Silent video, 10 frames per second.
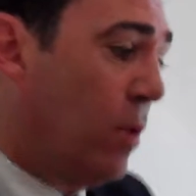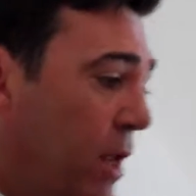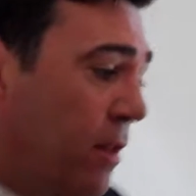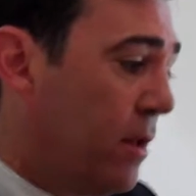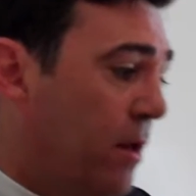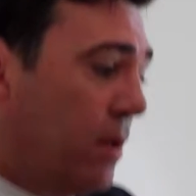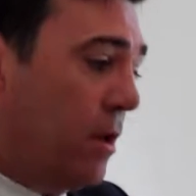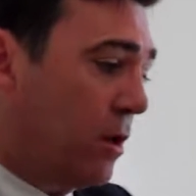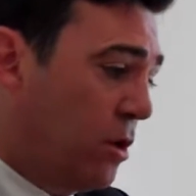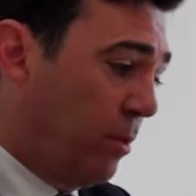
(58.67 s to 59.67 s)
well,
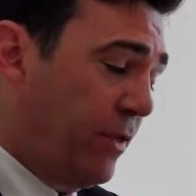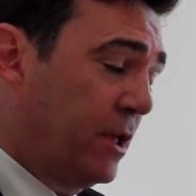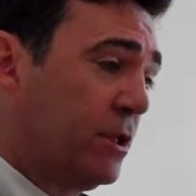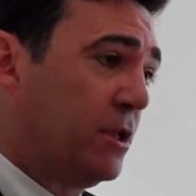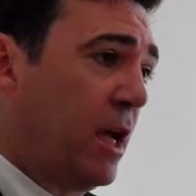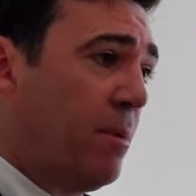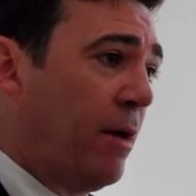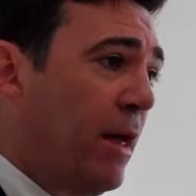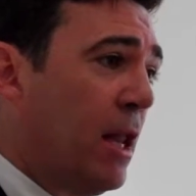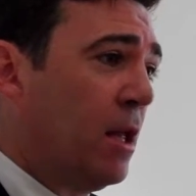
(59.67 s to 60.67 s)
couple of things to say
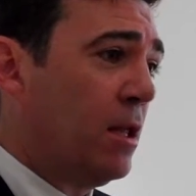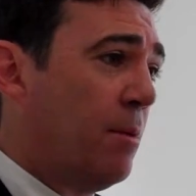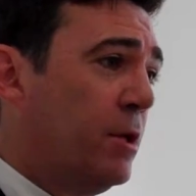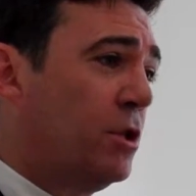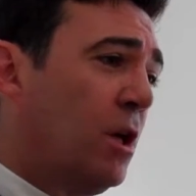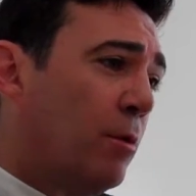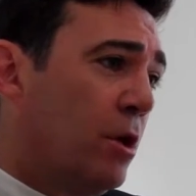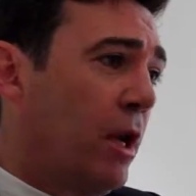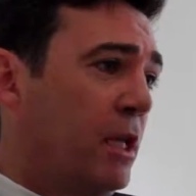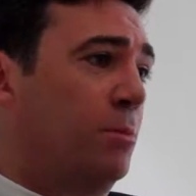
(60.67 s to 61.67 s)
about that. Let me just start with
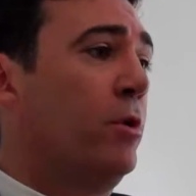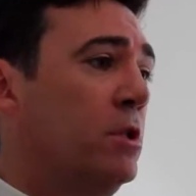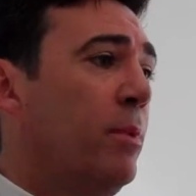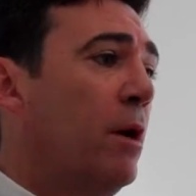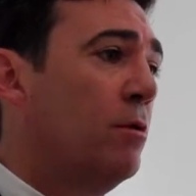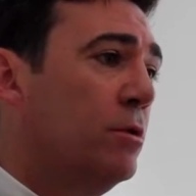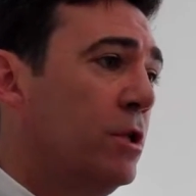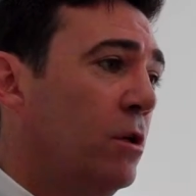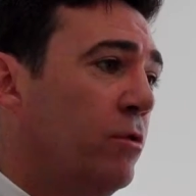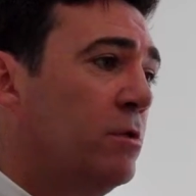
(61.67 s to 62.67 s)
your last point about
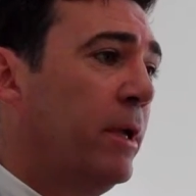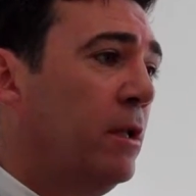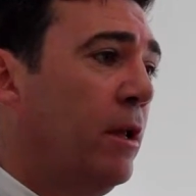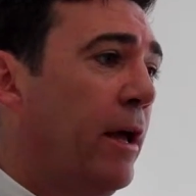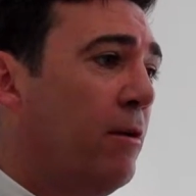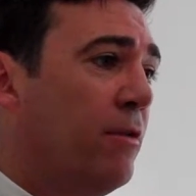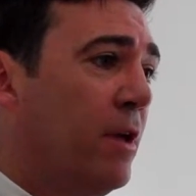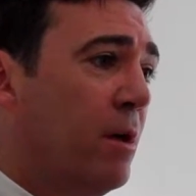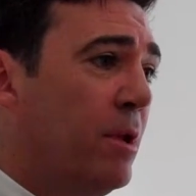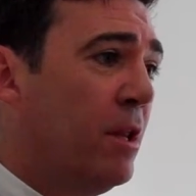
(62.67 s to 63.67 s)
children's mental
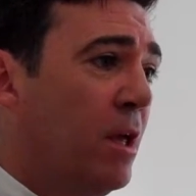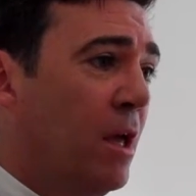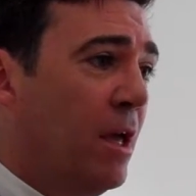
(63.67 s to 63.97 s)
health. I mean,